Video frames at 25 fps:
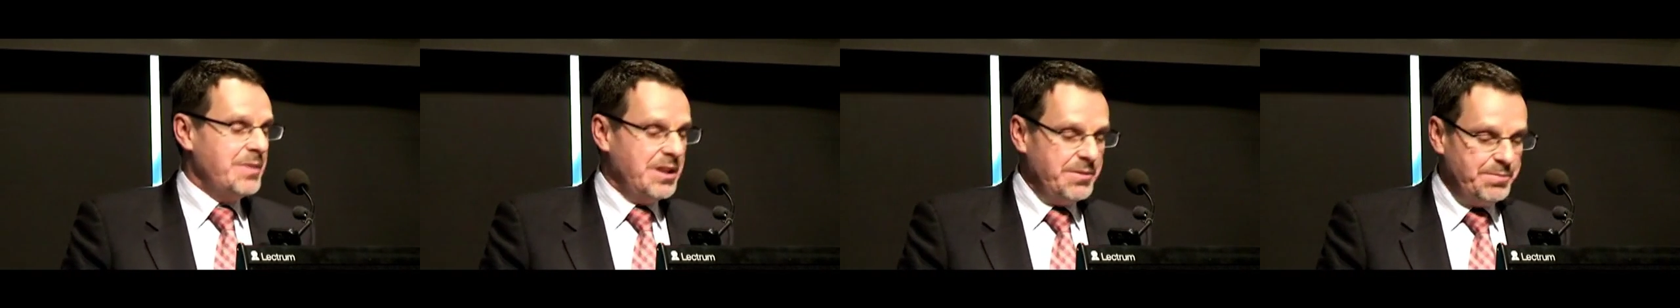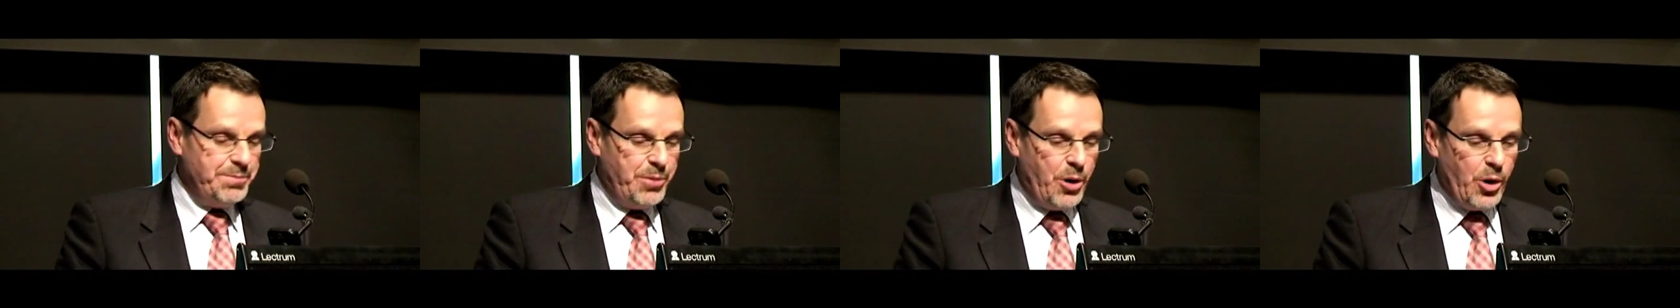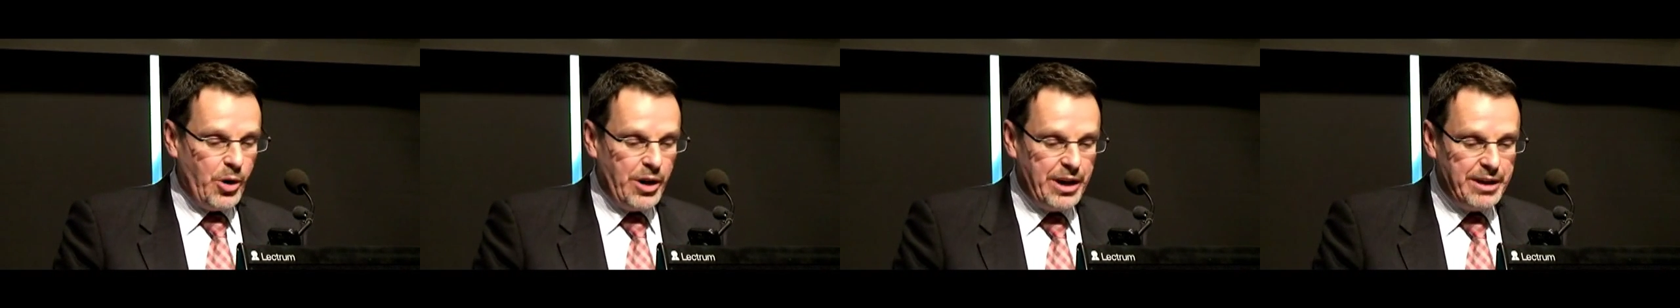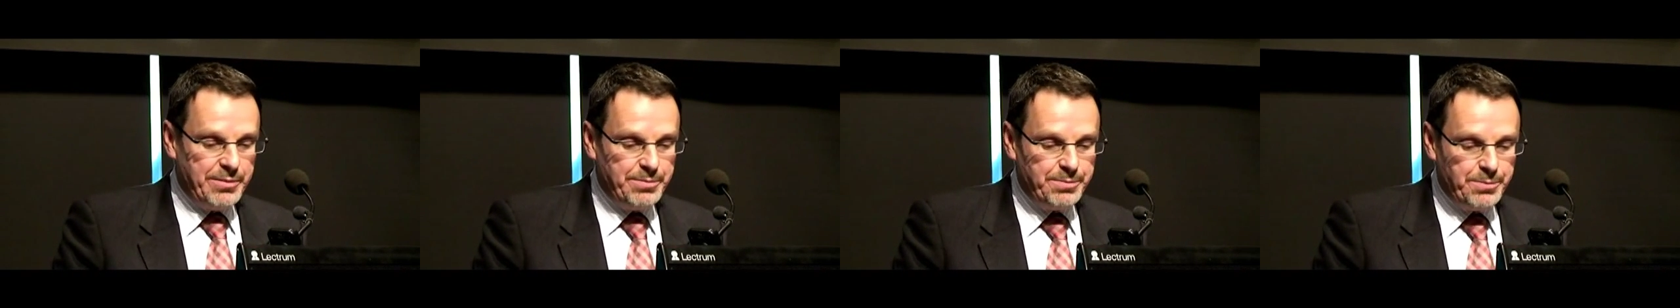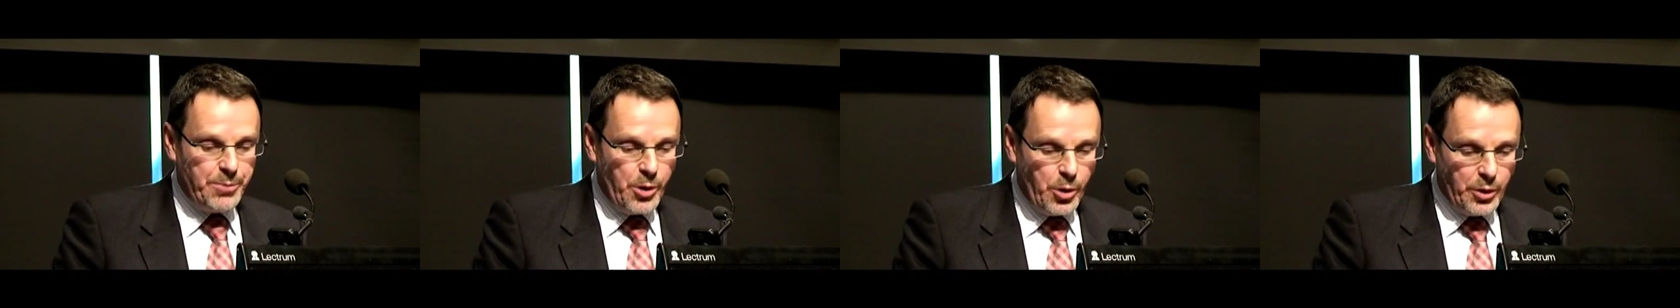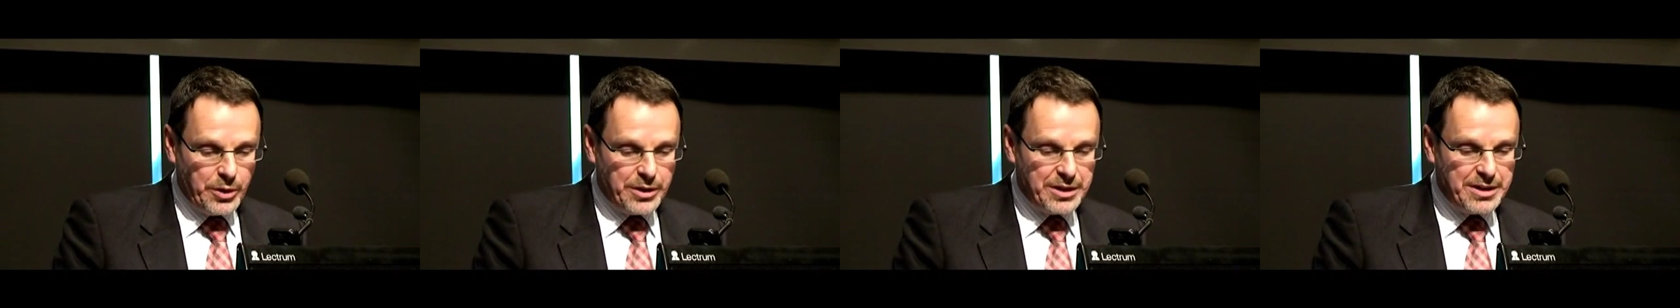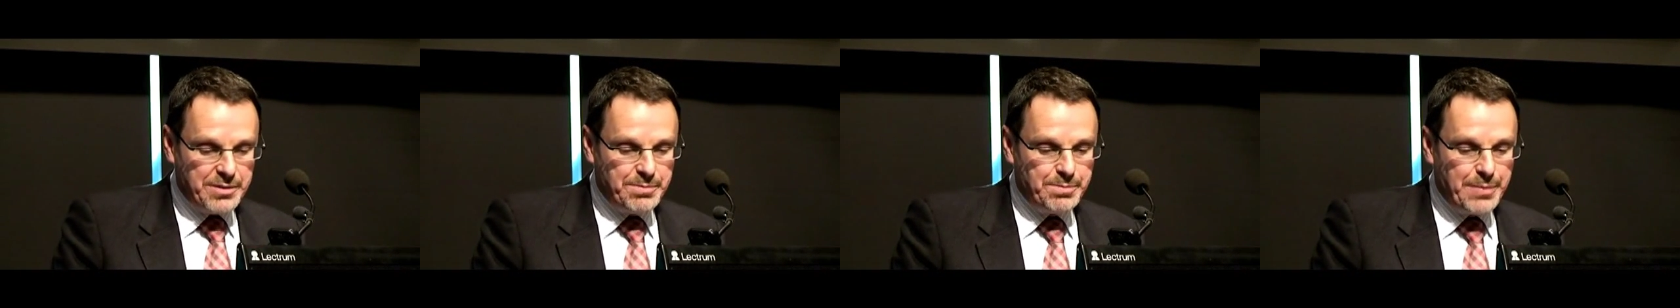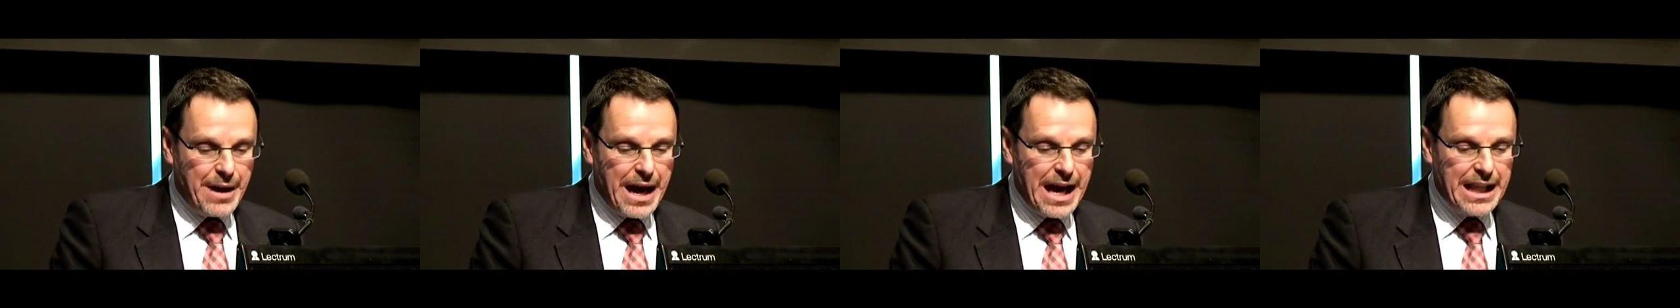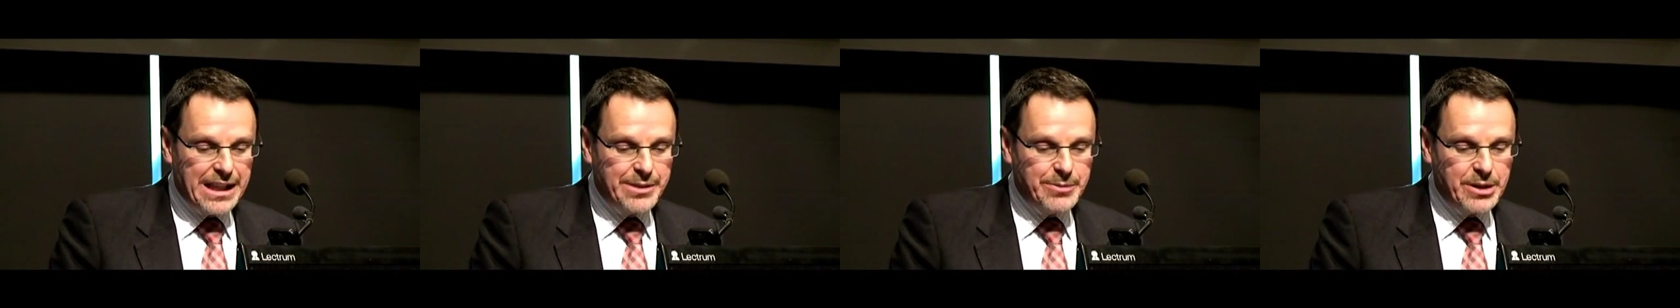important in
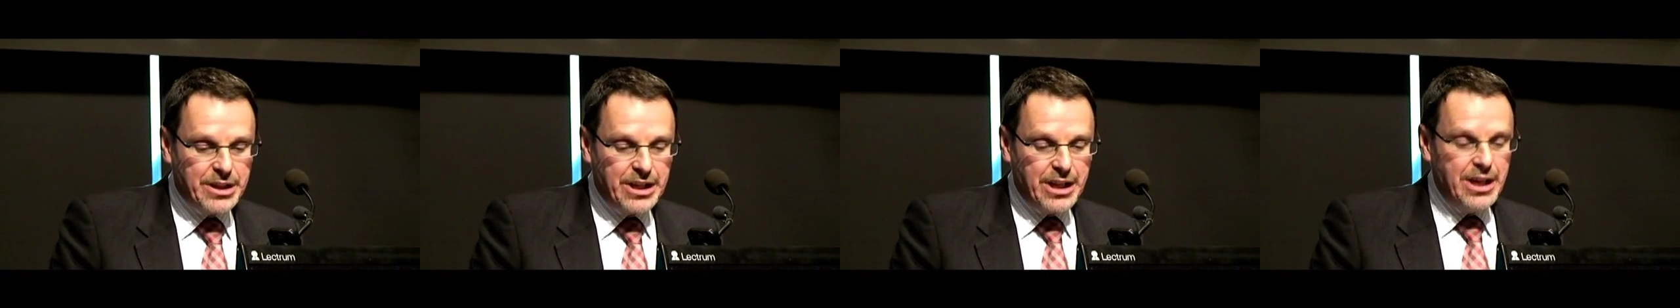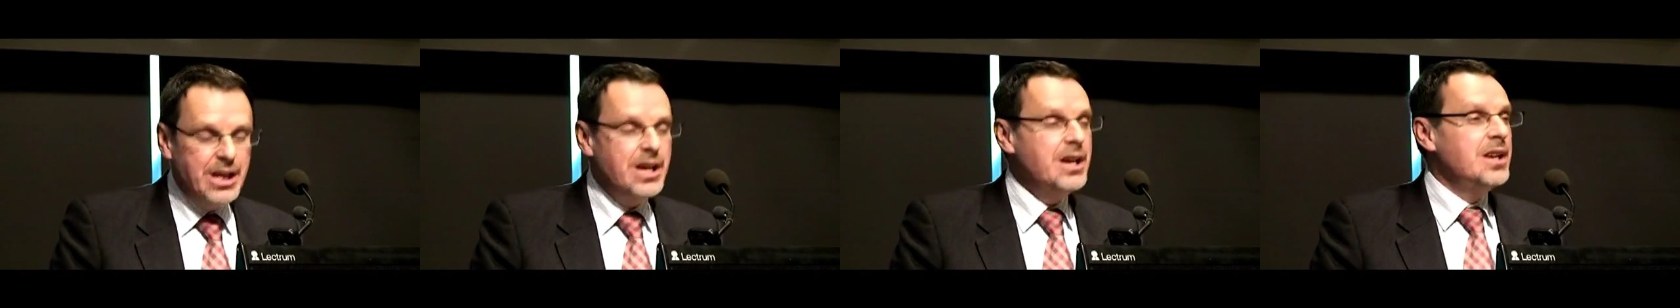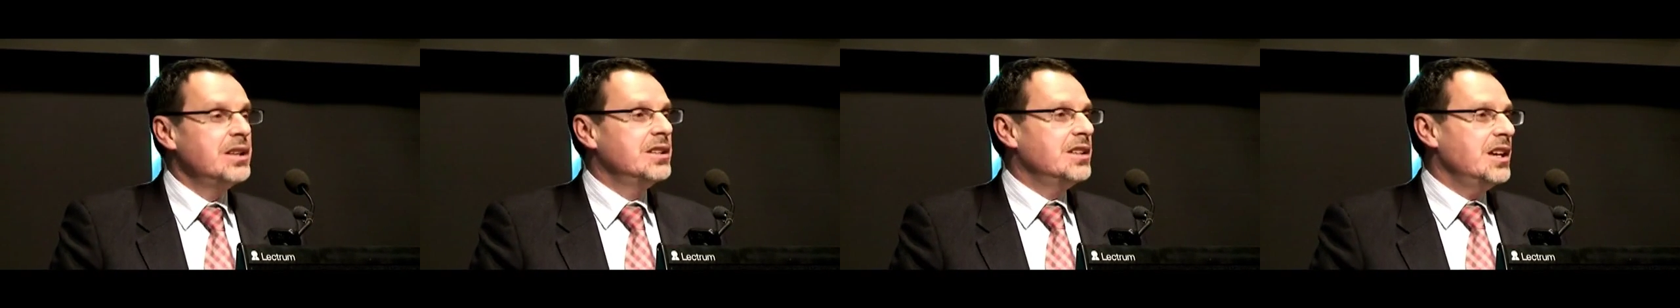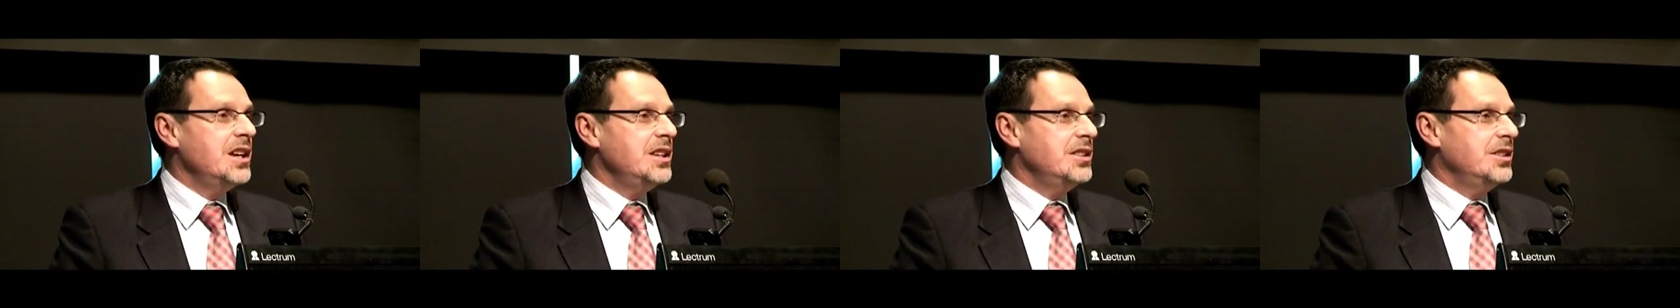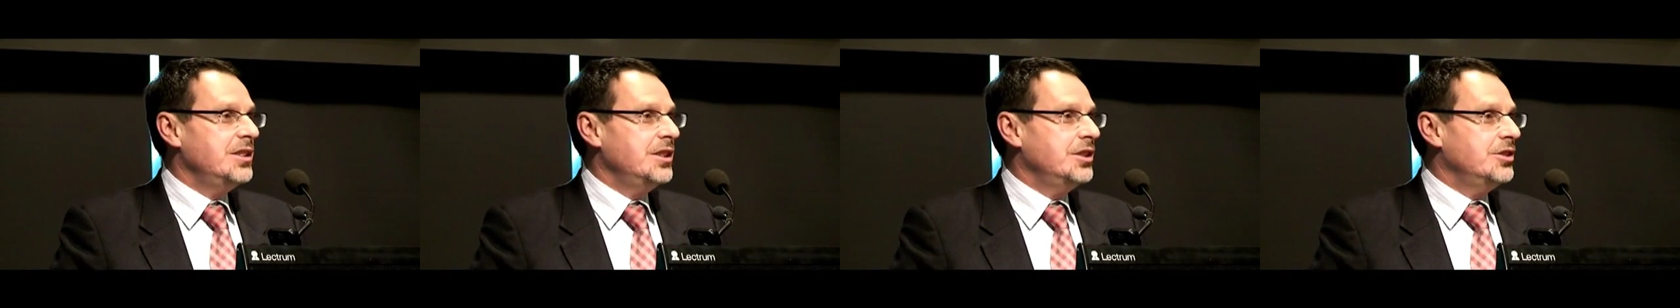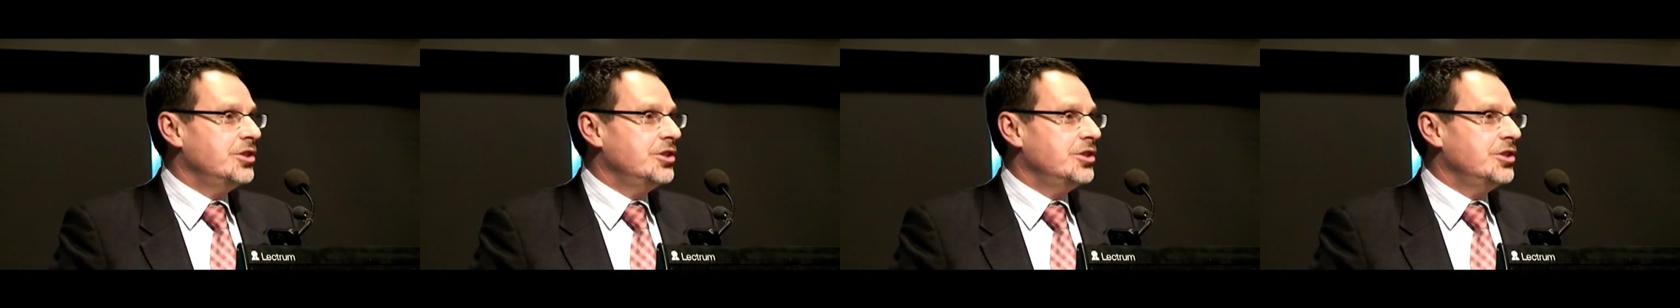Parliament, neither